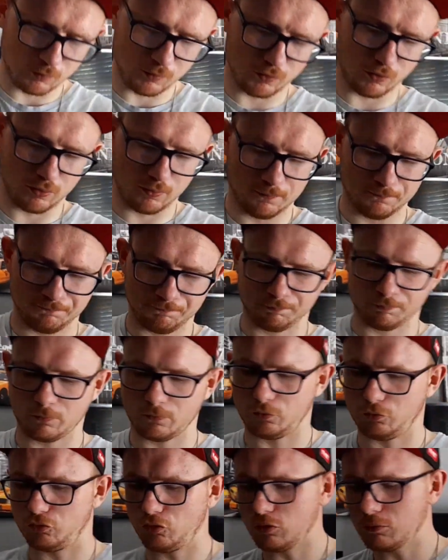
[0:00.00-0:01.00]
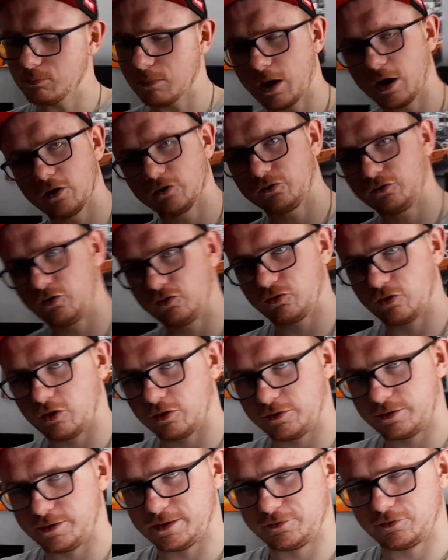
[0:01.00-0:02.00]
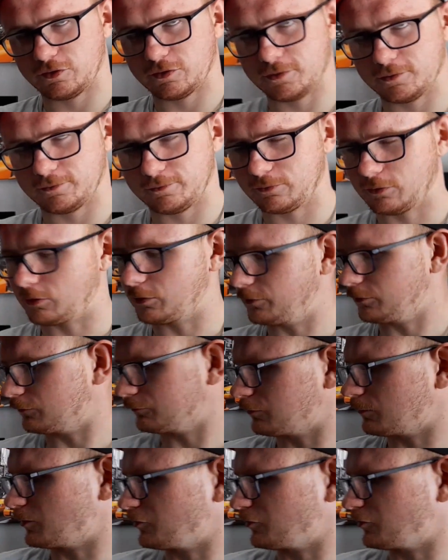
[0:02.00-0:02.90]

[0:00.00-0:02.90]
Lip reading: We've got Duel Masters on the from